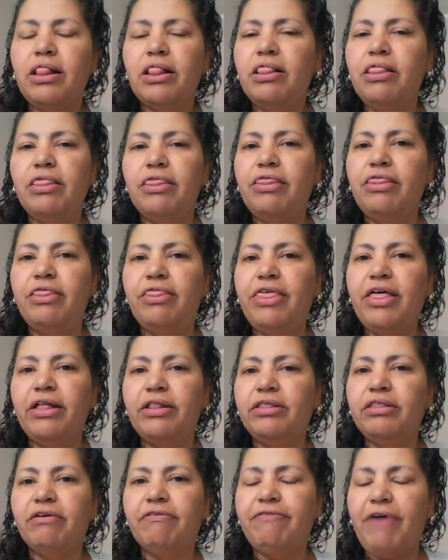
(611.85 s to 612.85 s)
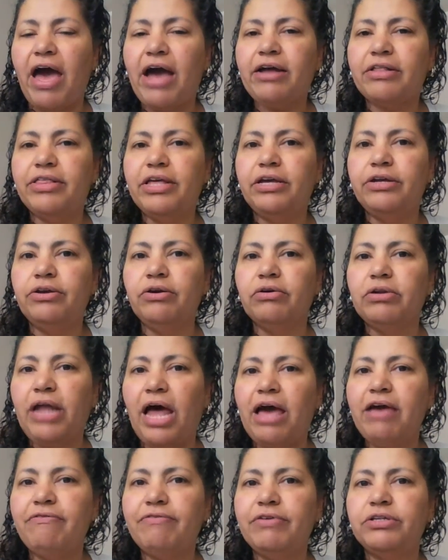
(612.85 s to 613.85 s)
then the fact that your
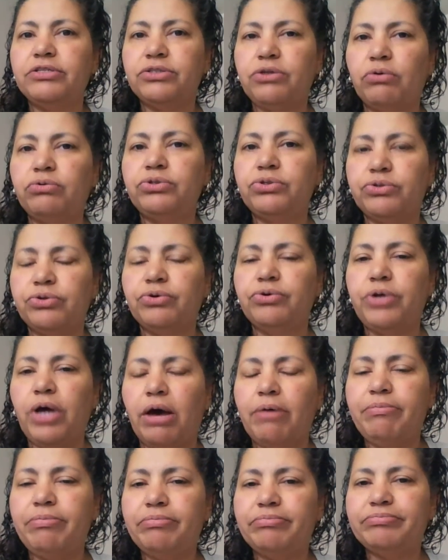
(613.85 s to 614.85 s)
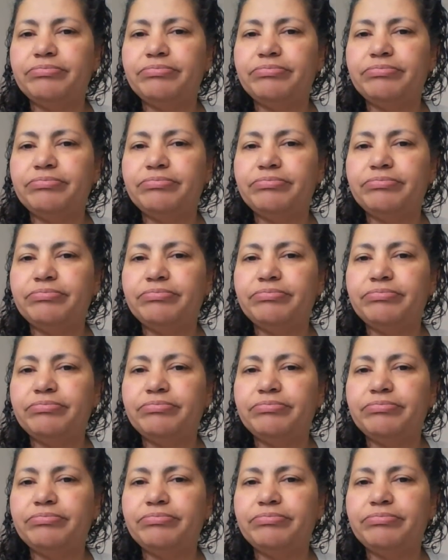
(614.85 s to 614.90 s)
life is so screwed up,